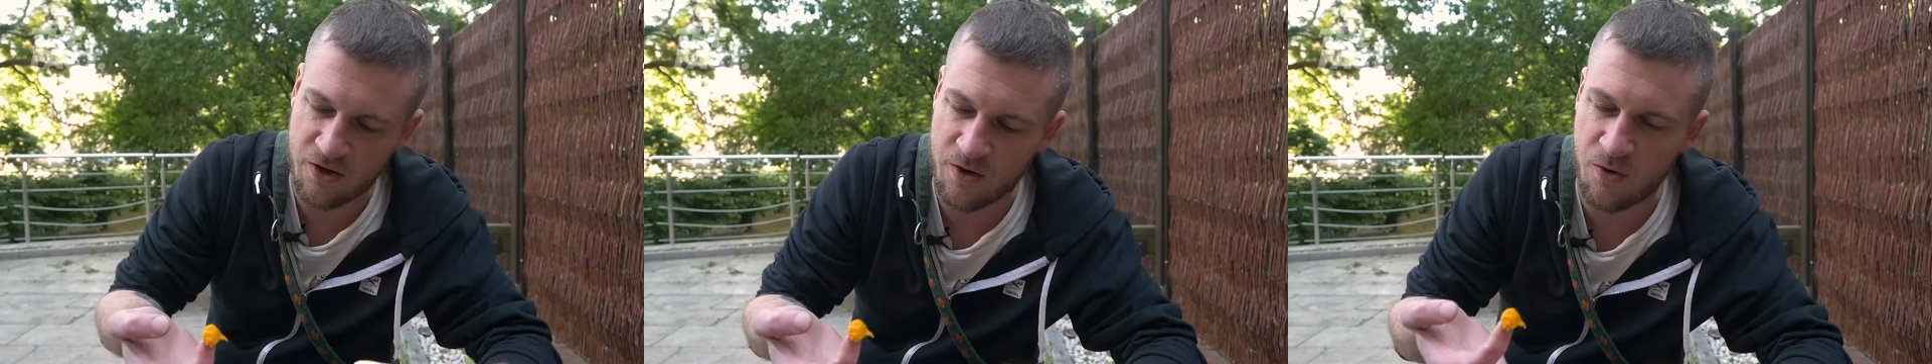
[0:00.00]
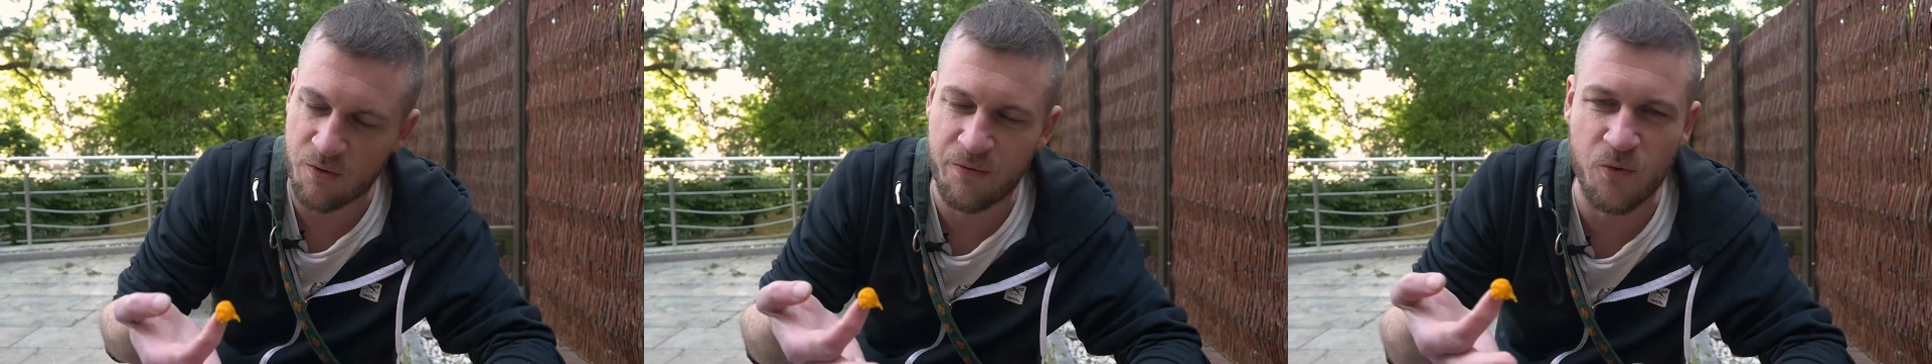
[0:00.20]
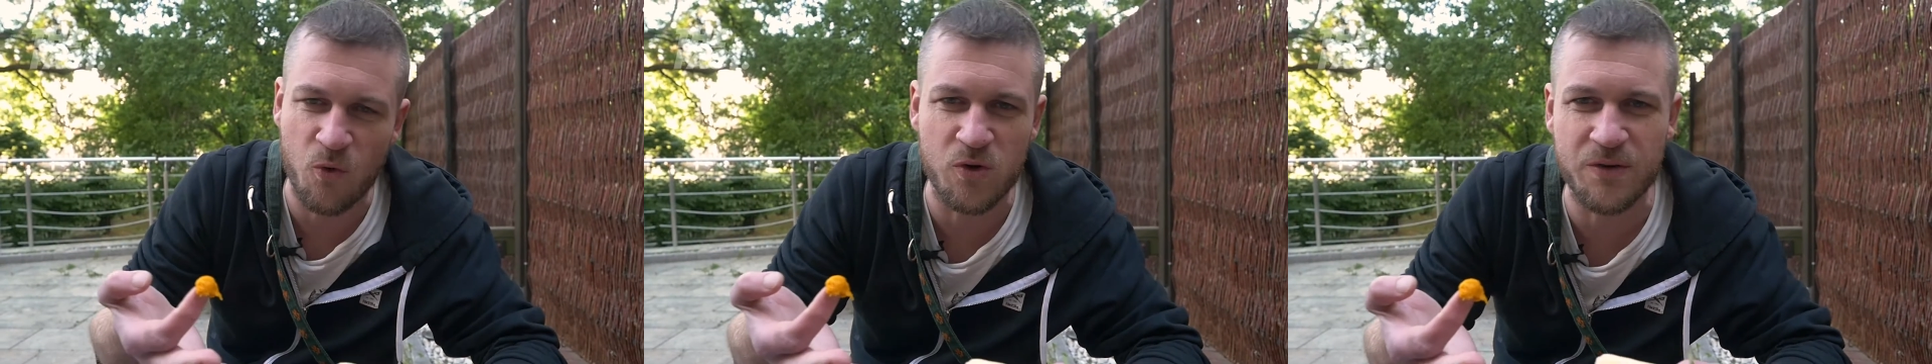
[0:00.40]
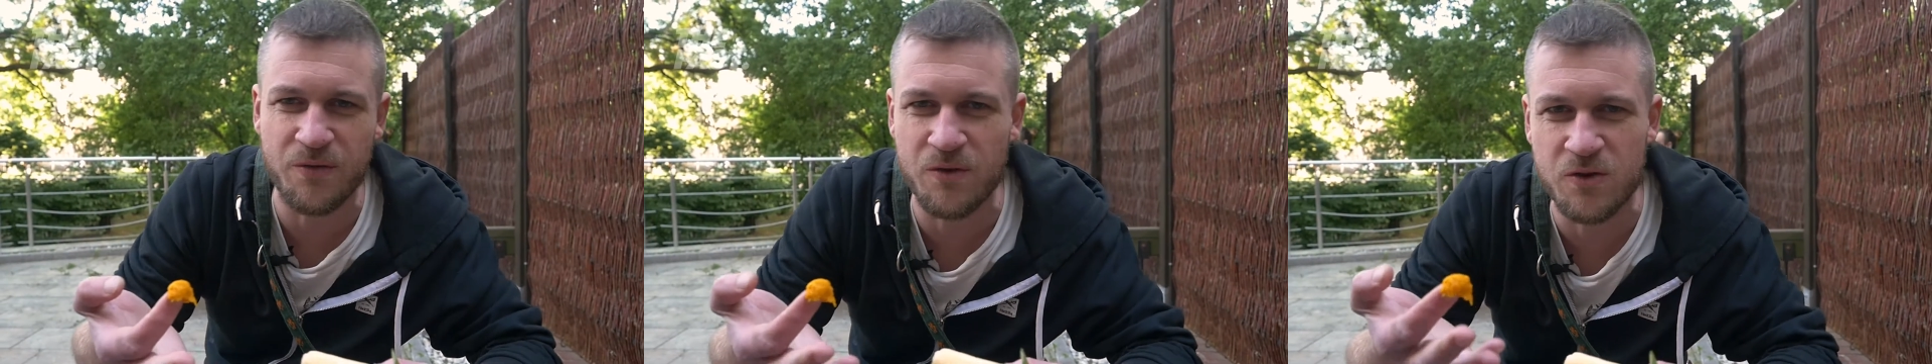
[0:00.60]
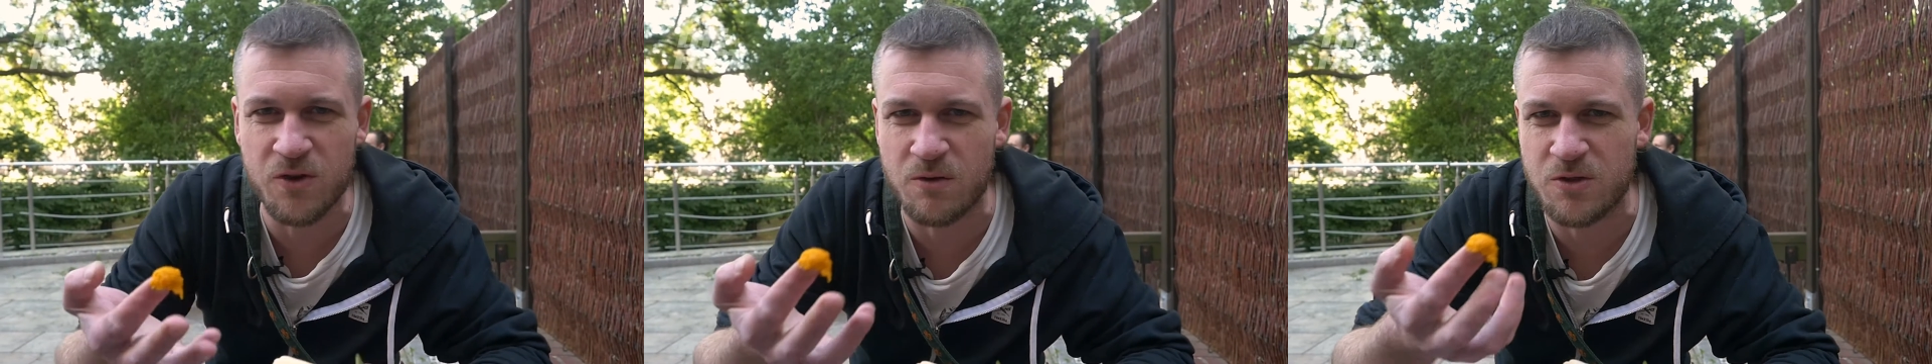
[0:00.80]
like got four
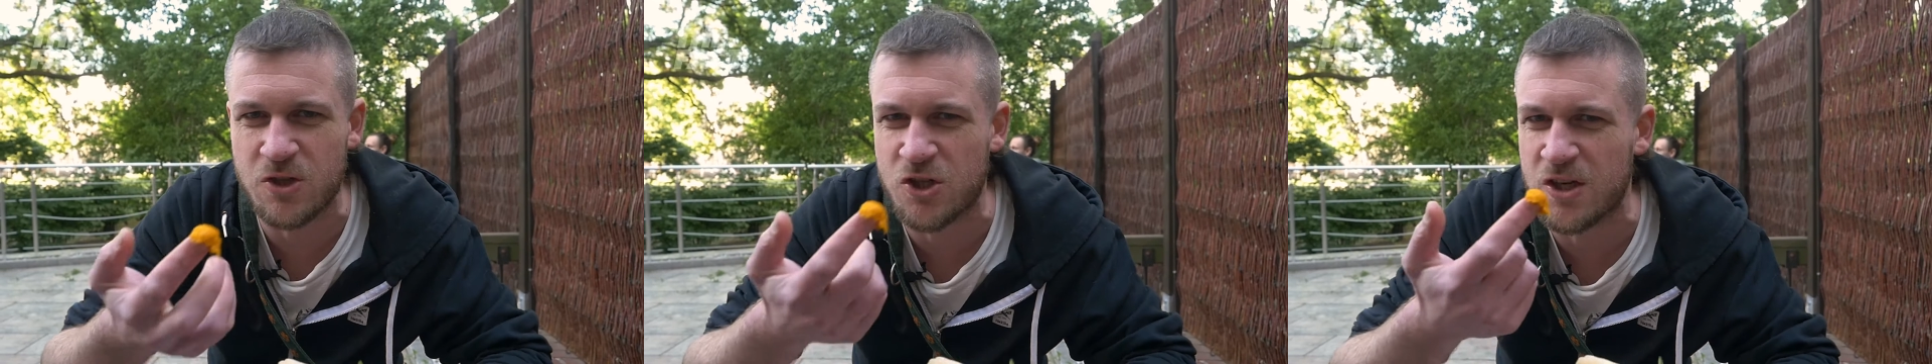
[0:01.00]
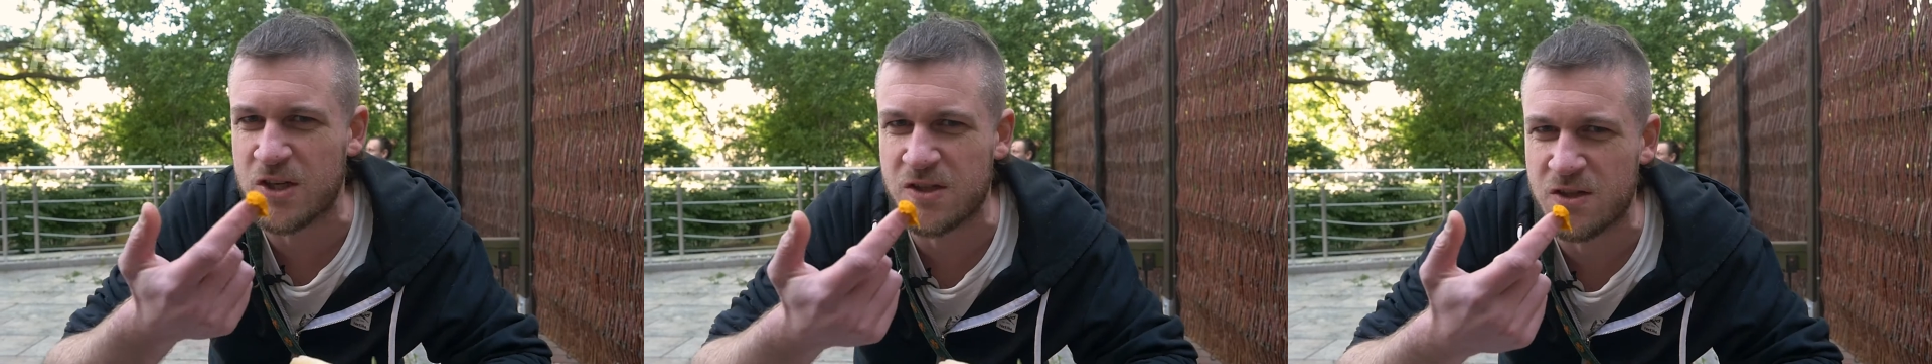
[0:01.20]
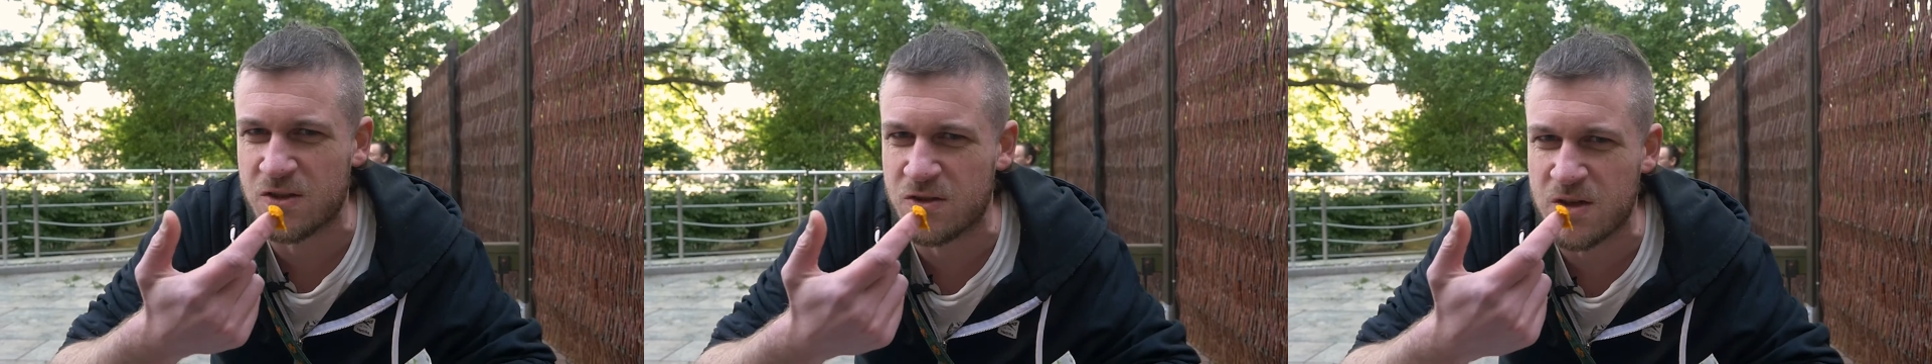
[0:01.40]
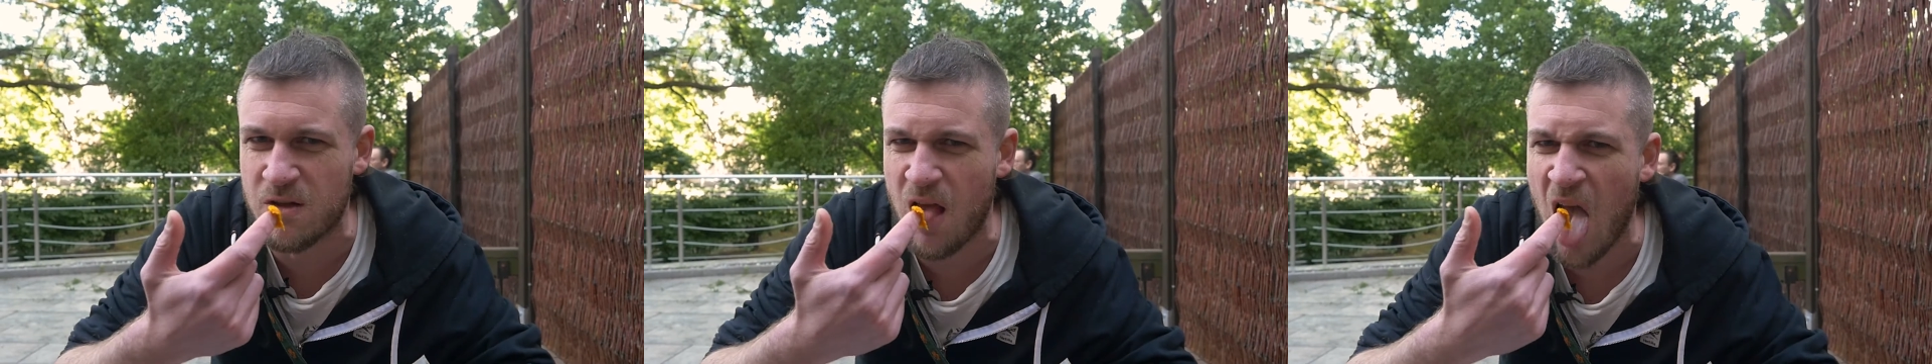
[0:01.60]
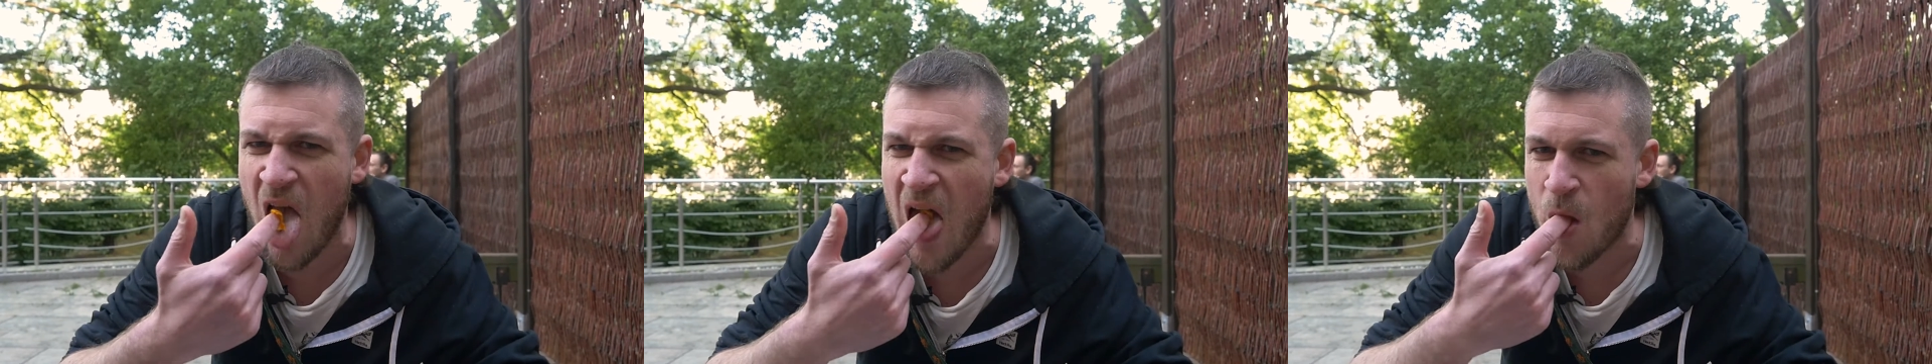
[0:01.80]
different types of cheese in this song.